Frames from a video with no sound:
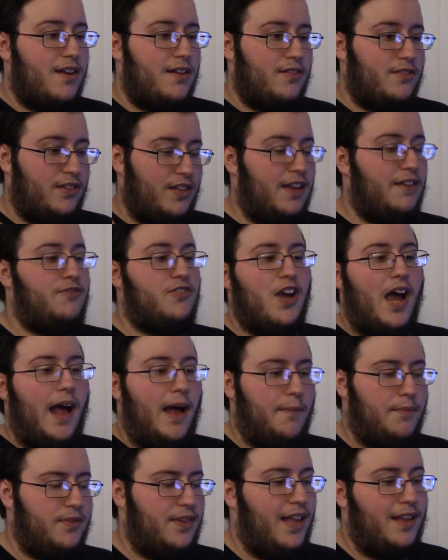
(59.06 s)
Steve
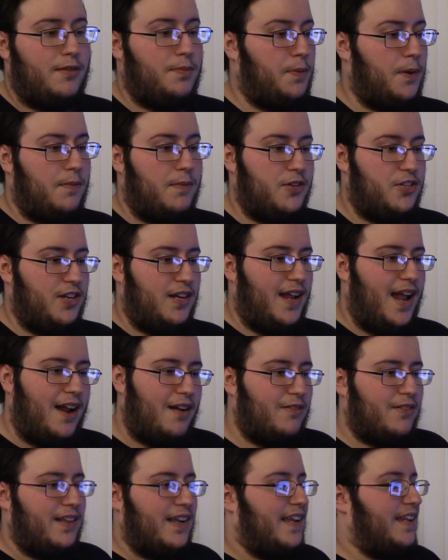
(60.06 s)
Jobs. That's pretty much it. I
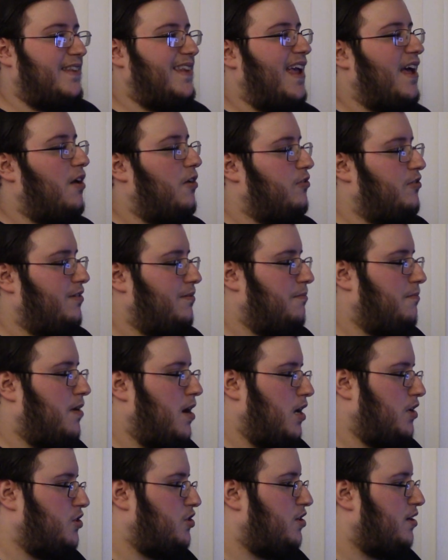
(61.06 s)
don't think it tells you
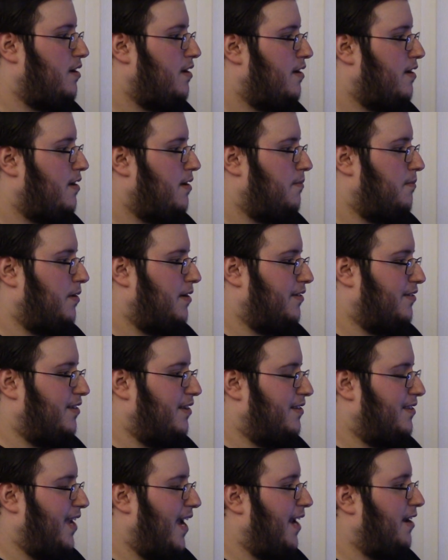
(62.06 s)
much. Because
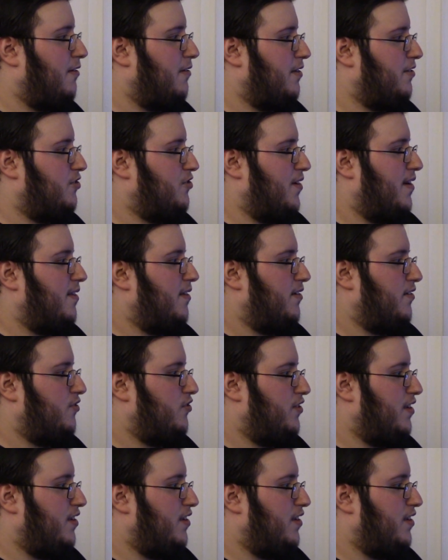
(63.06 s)
the title of this trailer is